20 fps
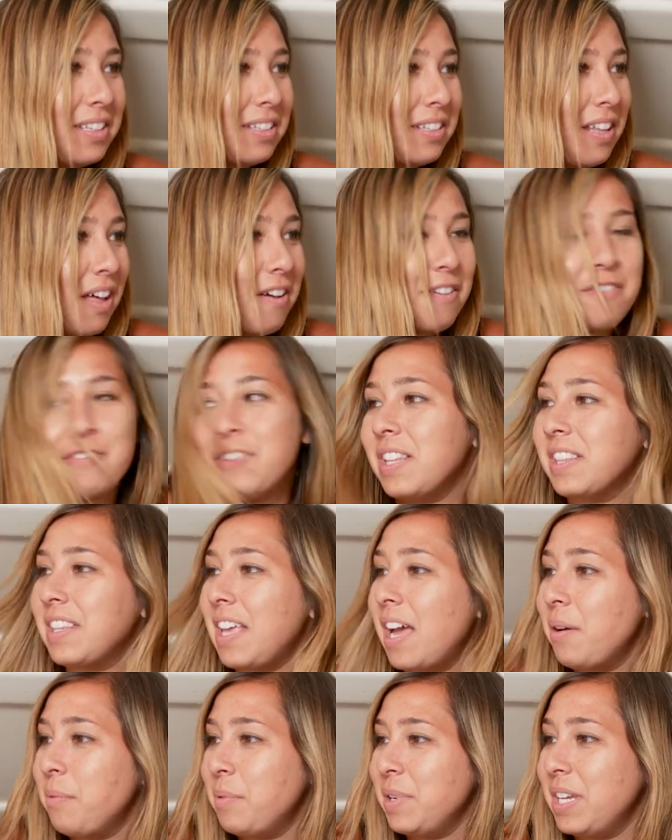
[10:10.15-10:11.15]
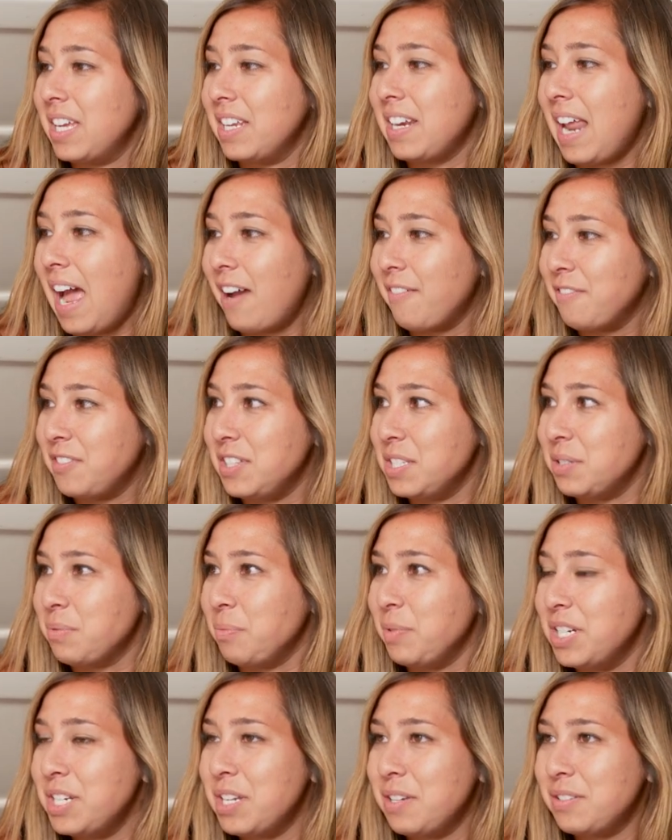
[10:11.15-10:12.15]
love that we can have these
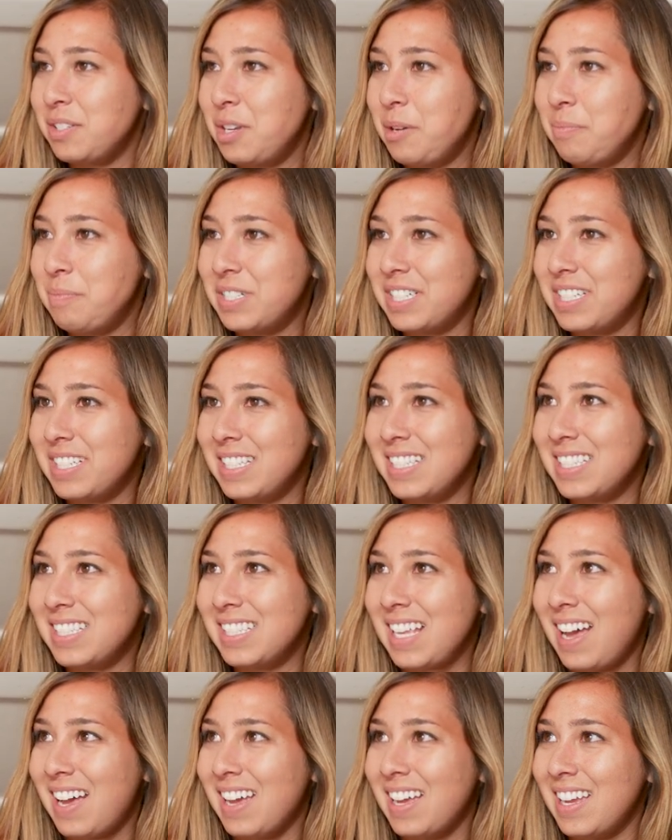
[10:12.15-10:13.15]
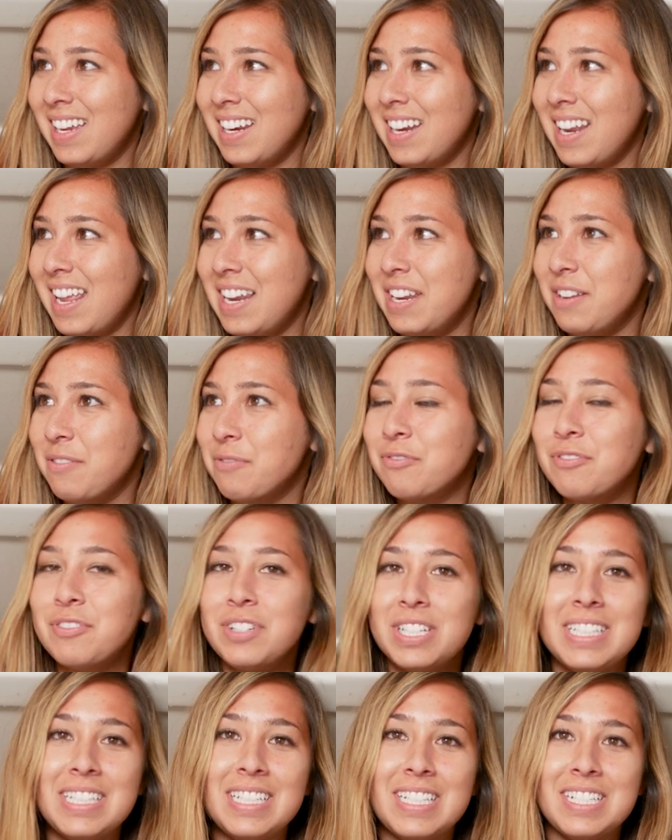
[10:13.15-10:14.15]
windows open to the side and it
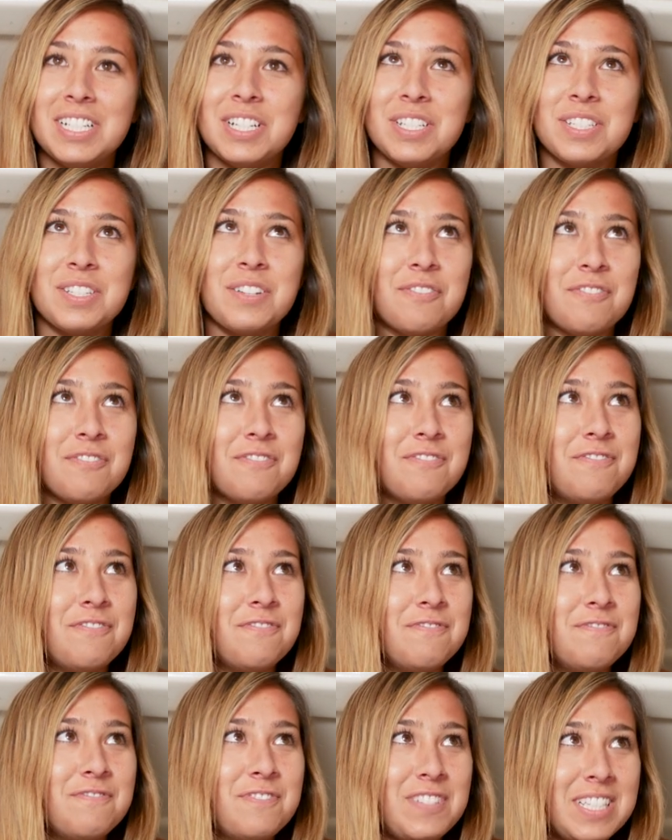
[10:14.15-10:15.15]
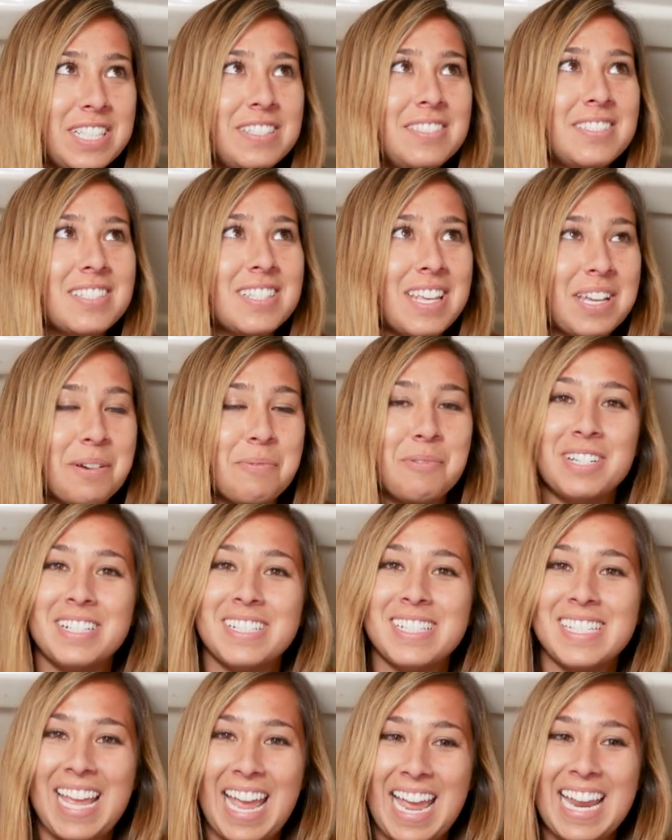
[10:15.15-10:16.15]
really just feels like we're
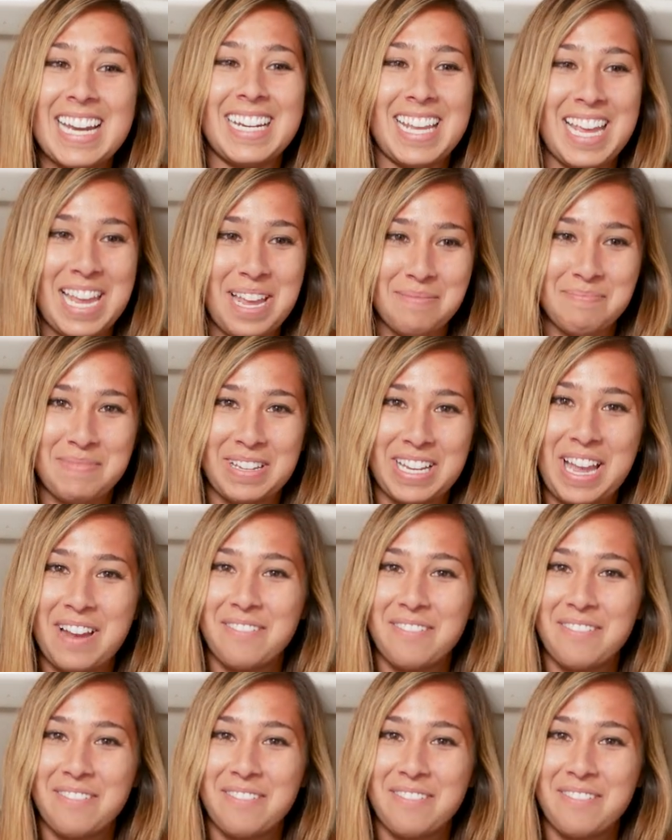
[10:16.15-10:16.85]
tent camping.